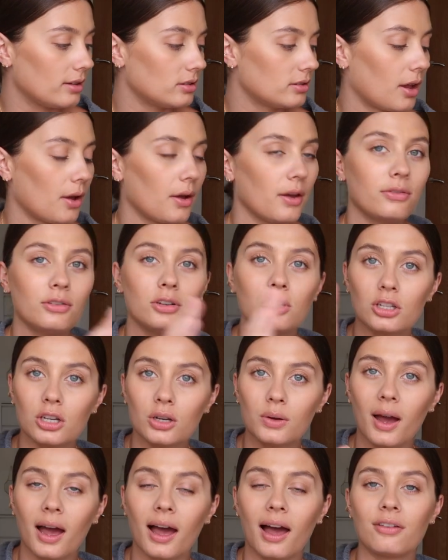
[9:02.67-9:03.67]
So if you
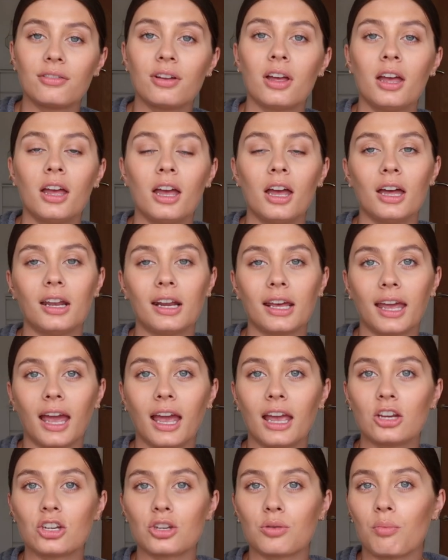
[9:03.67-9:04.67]
do have an
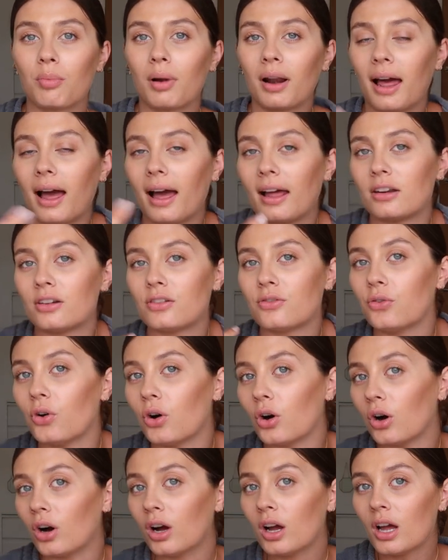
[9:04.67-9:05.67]
occasion planned
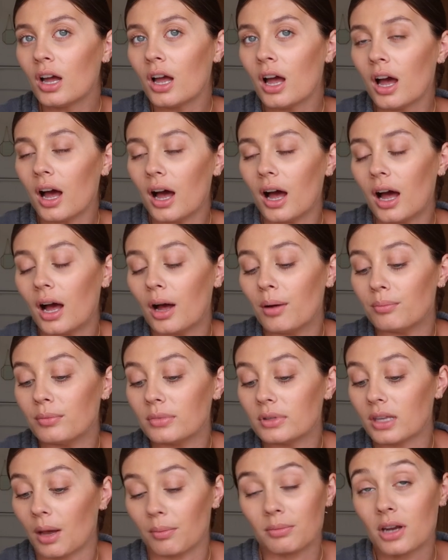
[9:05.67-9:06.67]
for
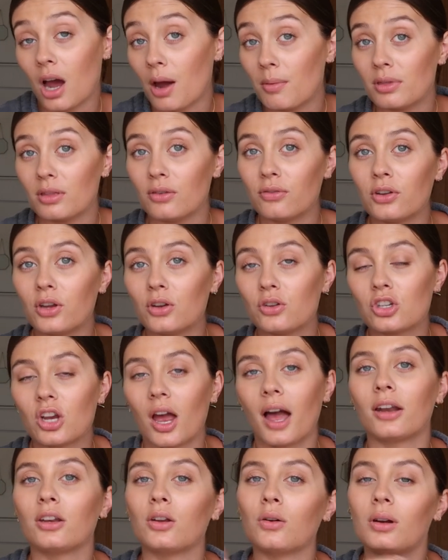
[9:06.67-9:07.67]
sometime in the future
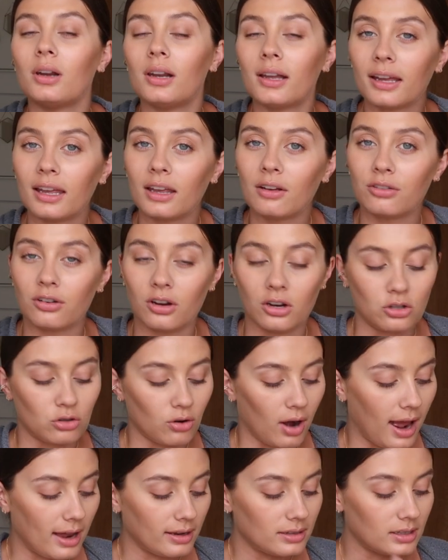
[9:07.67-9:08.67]
and you're looking for a
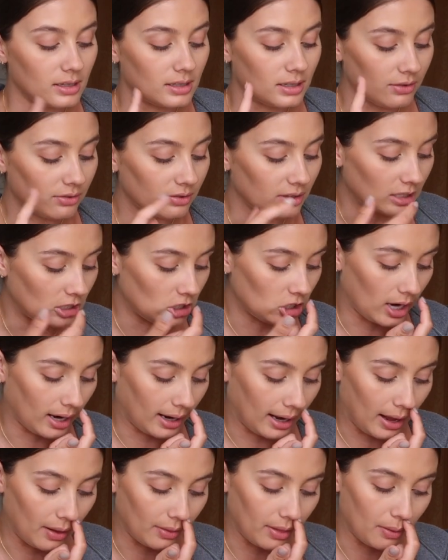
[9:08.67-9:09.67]
dress, definitely
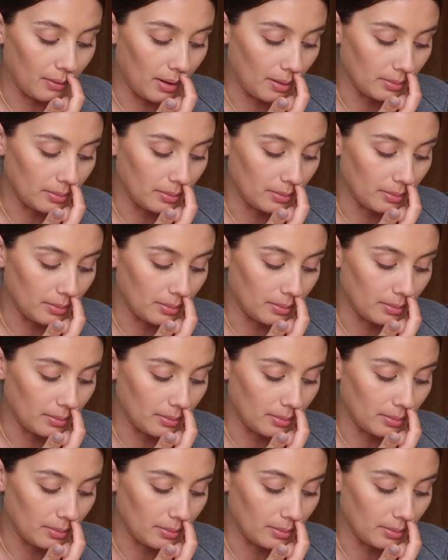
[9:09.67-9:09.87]
check out their